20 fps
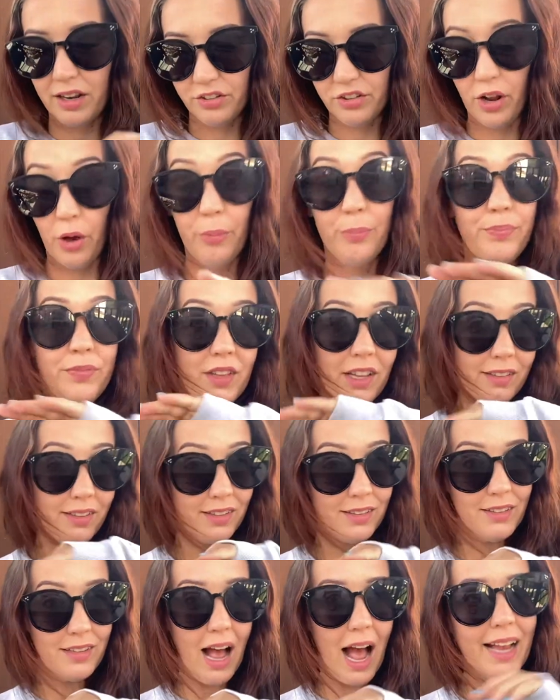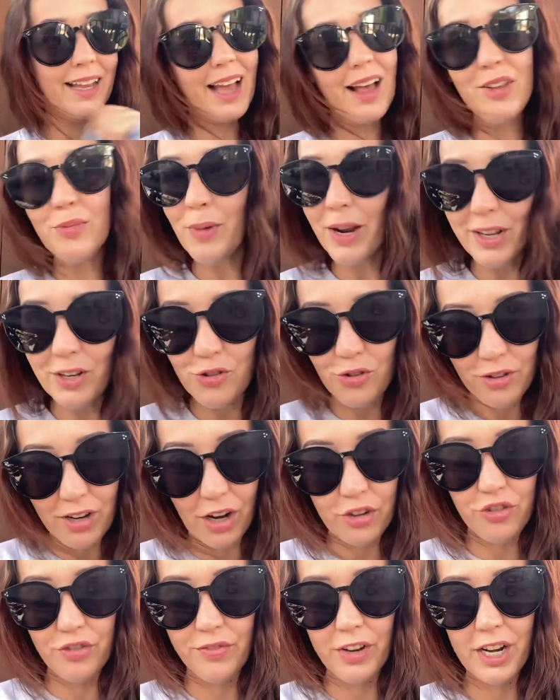So this is, I guess, my
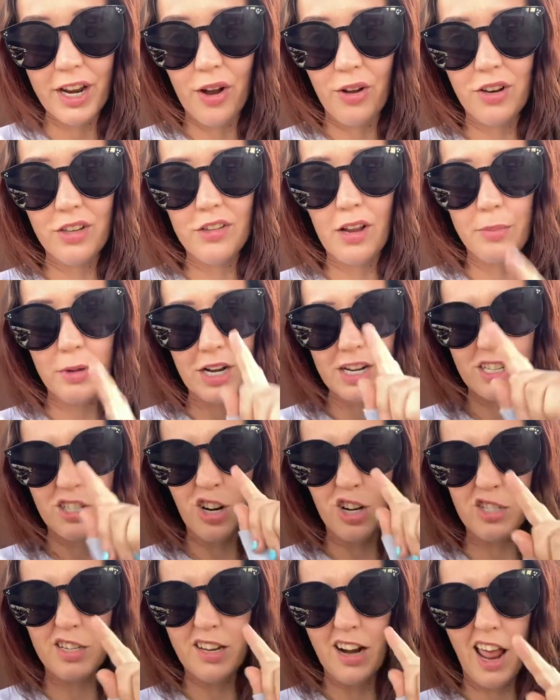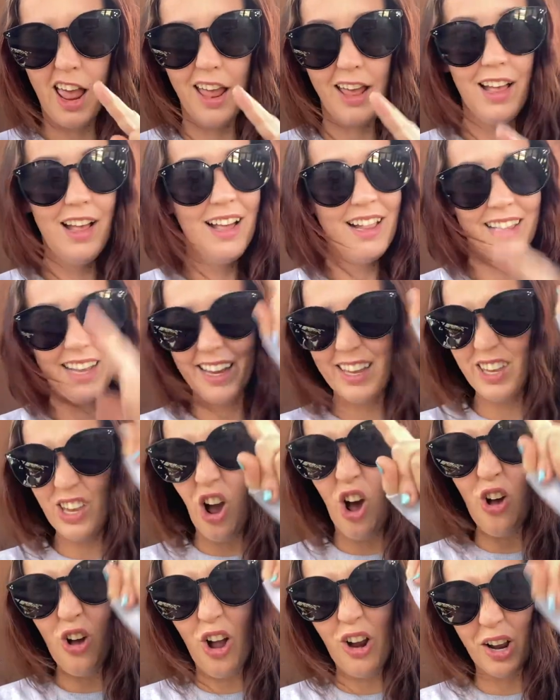introduction video because I'm gonna start today. Like
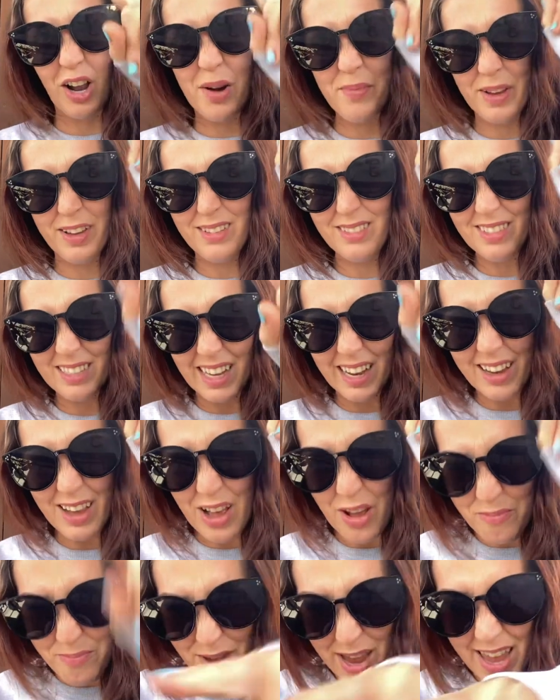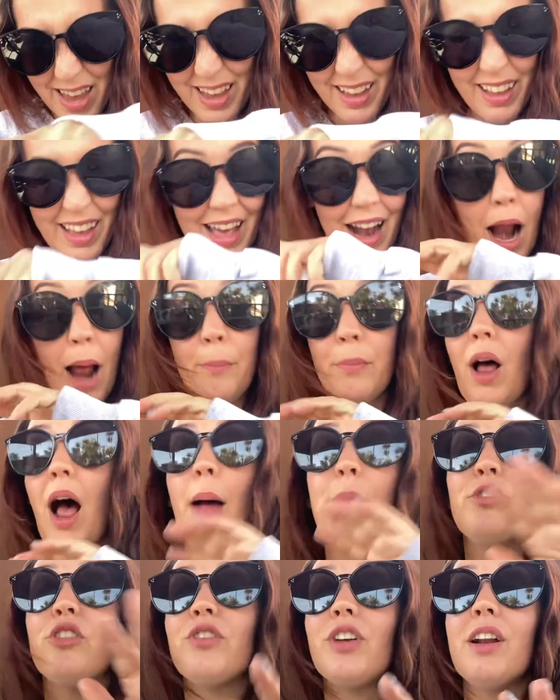y'all are gonna be sick of me, and I'm
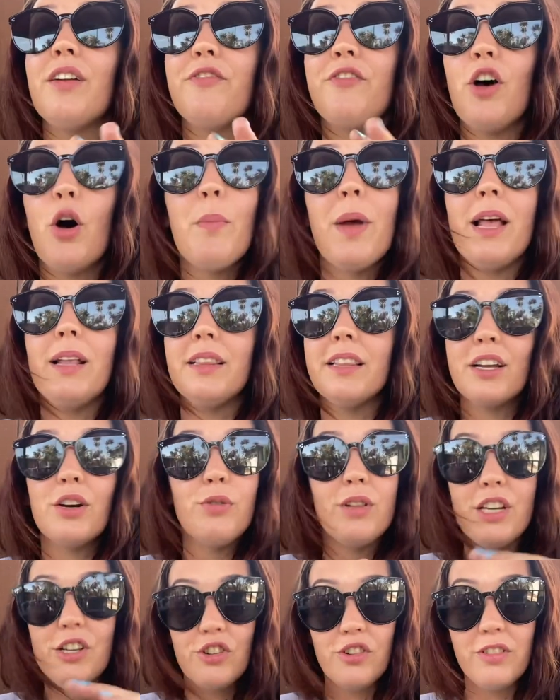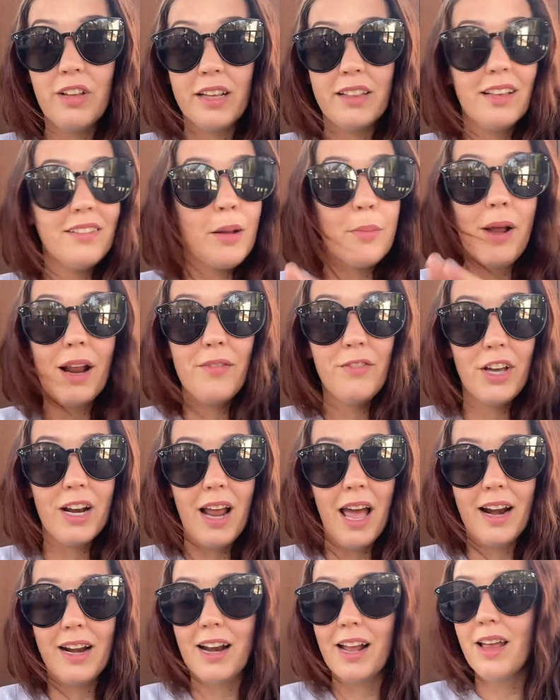I'm just gonna film it literally just like this. I'm not even
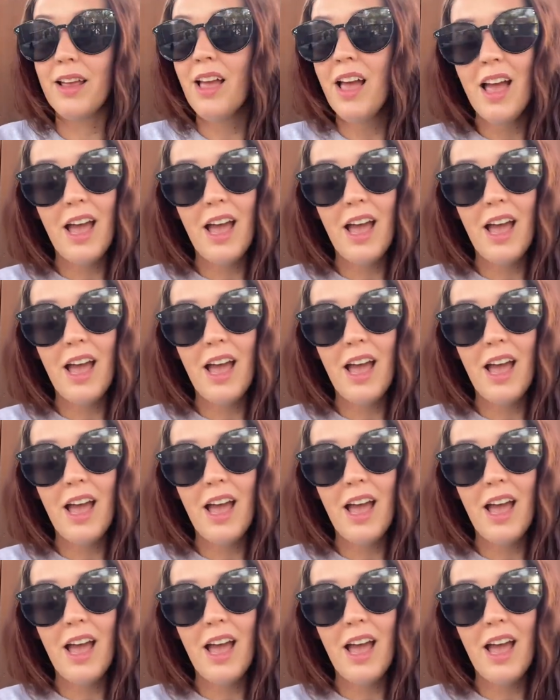gonna edit it.